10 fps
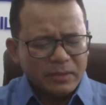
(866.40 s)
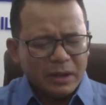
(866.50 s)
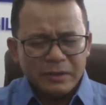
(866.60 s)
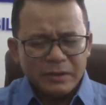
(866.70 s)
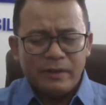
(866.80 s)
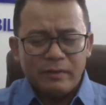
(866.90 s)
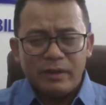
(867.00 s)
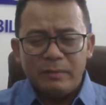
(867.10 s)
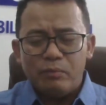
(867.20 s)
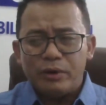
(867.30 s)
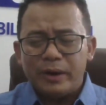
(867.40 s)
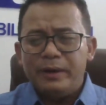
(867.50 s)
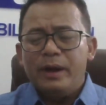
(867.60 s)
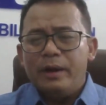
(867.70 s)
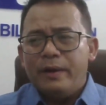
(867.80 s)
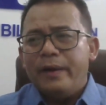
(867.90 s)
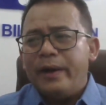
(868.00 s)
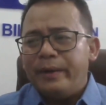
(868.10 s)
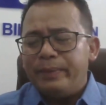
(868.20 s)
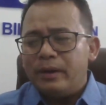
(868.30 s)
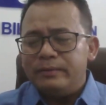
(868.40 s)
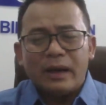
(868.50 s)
it's a very important, and the